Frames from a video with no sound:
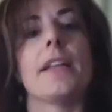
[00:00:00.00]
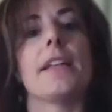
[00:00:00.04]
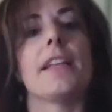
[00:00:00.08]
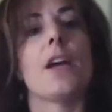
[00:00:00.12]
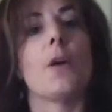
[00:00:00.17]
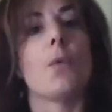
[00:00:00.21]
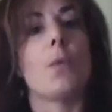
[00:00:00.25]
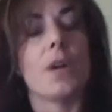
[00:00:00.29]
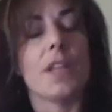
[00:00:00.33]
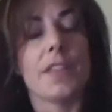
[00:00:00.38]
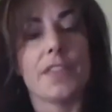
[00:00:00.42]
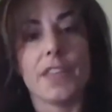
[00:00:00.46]

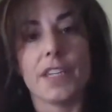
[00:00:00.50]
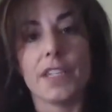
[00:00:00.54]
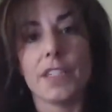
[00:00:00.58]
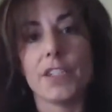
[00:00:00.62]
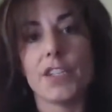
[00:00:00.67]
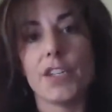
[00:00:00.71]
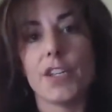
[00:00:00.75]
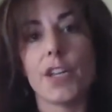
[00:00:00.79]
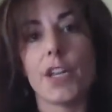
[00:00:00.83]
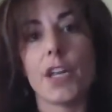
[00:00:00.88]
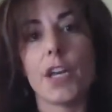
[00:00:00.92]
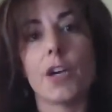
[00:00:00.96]
Now, one thing
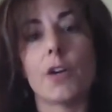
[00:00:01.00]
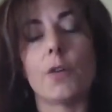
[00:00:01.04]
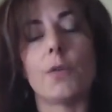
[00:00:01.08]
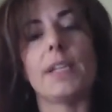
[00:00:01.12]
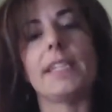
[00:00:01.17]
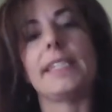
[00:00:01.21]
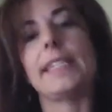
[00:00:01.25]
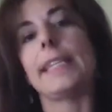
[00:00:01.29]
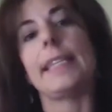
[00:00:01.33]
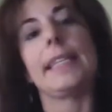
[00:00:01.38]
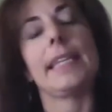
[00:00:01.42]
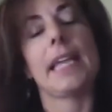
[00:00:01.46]
to know
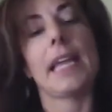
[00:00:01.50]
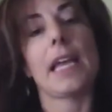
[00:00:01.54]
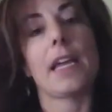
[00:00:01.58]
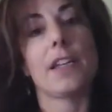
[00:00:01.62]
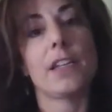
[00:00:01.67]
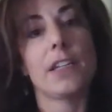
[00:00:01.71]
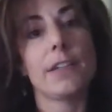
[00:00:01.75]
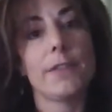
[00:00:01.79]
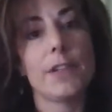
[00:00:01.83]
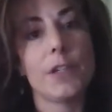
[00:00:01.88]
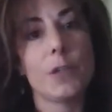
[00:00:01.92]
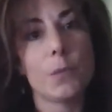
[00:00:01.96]
is at the
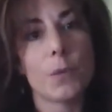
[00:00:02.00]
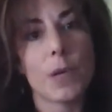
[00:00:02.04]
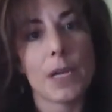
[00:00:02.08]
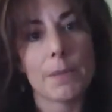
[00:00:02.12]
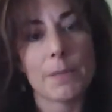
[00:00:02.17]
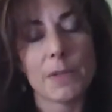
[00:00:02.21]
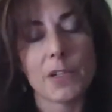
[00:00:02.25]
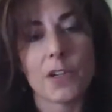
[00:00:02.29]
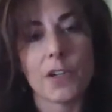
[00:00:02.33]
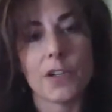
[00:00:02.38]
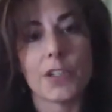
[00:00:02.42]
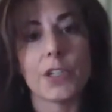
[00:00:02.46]
end of your
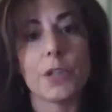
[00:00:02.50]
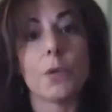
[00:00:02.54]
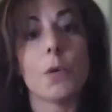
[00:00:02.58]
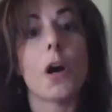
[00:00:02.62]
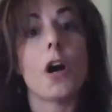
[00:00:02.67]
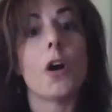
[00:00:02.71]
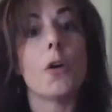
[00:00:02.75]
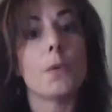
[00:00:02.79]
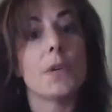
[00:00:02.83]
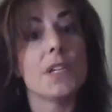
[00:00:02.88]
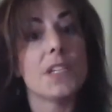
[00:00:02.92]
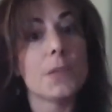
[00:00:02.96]
webinar, you
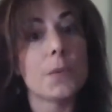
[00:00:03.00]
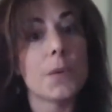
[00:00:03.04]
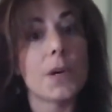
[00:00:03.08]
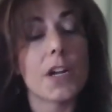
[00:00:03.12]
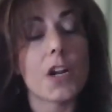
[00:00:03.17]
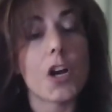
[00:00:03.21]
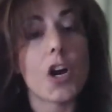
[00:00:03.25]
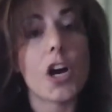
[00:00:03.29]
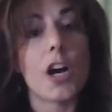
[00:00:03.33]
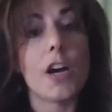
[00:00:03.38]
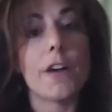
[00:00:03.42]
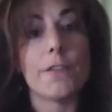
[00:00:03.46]
always want
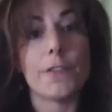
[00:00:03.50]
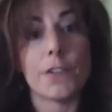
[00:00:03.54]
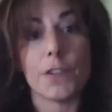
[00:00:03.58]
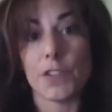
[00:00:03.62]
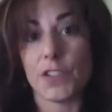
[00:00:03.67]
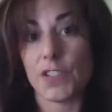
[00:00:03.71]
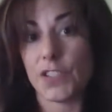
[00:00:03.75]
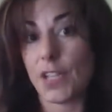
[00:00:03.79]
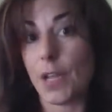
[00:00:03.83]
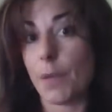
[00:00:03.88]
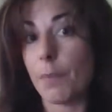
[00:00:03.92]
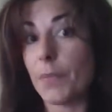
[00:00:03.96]
to offer
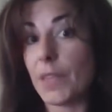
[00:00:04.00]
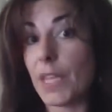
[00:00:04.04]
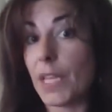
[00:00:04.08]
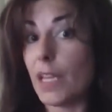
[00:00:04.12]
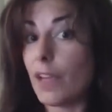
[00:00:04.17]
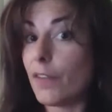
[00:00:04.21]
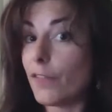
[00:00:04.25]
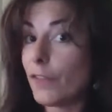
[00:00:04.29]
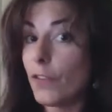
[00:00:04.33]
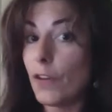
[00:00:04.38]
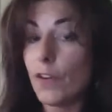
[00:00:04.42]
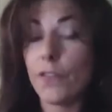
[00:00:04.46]

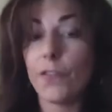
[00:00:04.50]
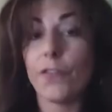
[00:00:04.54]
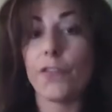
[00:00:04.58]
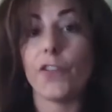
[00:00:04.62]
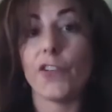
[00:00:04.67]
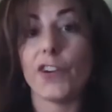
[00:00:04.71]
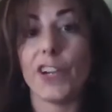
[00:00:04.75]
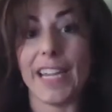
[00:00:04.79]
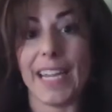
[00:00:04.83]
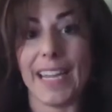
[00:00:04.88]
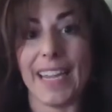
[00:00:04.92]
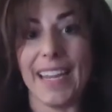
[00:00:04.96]
something for
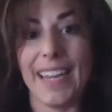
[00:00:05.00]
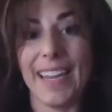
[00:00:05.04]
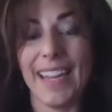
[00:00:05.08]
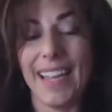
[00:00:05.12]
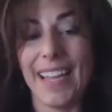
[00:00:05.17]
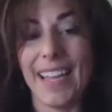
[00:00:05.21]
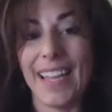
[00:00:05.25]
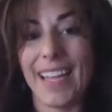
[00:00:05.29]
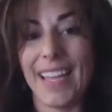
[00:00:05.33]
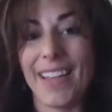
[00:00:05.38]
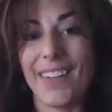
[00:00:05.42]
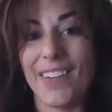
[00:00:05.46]
free,
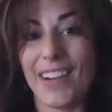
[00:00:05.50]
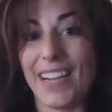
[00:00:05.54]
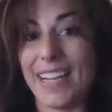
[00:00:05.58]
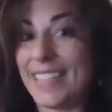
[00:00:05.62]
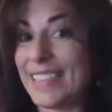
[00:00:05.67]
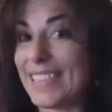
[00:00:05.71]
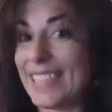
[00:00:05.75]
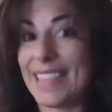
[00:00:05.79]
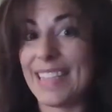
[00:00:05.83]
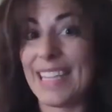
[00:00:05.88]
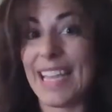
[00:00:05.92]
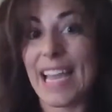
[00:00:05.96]

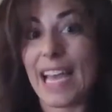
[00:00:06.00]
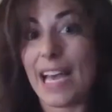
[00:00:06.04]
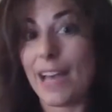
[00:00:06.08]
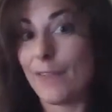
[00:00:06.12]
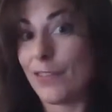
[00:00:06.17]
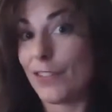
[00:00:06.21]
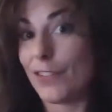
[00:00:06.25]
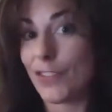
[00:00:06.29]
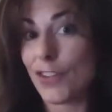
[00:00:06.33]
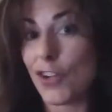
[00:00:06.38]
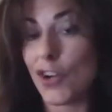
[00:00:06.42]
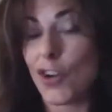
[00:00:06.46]
right, that they
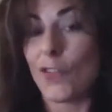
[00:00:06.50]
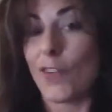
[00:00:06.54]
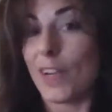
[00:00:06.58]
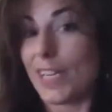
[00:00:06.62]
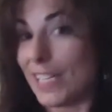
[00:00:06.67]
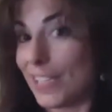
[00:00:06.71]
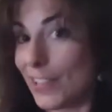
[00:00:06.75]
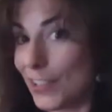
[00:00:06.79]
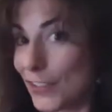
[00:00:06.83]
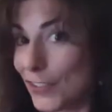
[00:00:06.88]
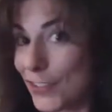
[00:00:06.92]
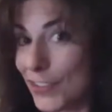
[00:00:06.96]
haven't
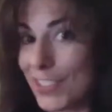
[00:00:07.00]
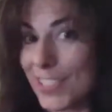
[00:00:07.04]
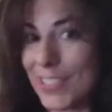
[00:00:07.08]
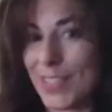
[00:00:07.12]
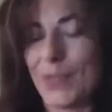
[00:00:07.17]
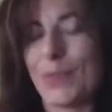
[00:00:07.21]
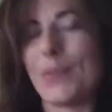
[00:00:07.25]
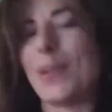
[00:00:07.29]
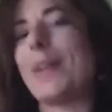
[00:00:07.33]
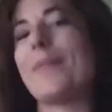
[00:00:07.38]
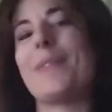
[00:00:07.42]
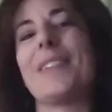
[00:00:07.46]
already learned in
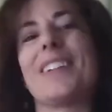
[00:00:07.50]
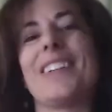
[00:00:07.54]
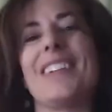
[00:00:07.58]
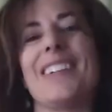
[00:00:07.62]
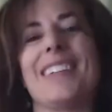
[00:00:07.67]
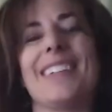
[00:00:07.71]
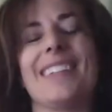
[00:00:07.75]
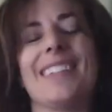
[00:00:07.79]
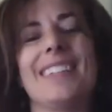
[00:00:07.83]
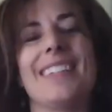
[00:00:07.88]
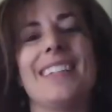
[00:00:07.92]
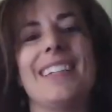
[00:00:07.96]
the
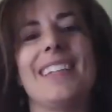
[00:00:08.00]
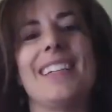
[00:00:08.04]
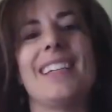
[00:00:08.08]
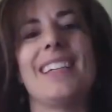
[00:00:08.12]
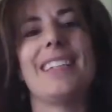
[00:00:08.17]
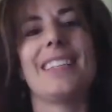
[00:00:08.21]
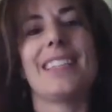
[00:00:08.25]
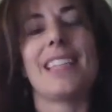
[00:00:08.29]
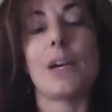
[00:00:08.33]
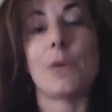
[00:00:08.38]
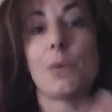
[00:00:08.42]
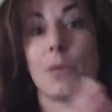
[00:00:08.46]
webinar
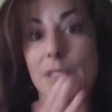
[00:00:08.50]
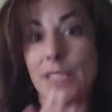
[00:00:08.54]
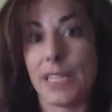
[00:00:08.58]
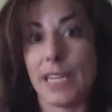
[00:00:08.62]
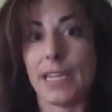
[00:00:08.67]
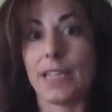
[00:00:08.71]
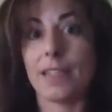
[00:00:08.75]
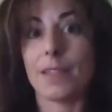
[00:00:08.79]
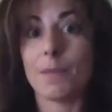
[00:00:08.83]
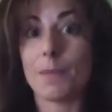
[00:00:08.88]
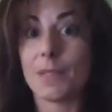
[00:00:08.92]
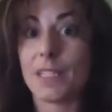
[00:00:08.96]
that will
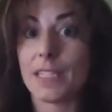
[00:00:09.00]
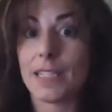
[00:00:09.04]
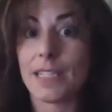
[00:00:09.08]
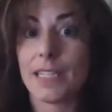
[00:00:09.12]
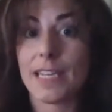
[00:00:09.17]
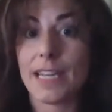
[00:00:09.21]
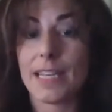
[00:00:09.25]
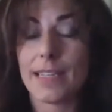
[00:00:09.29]
take them to the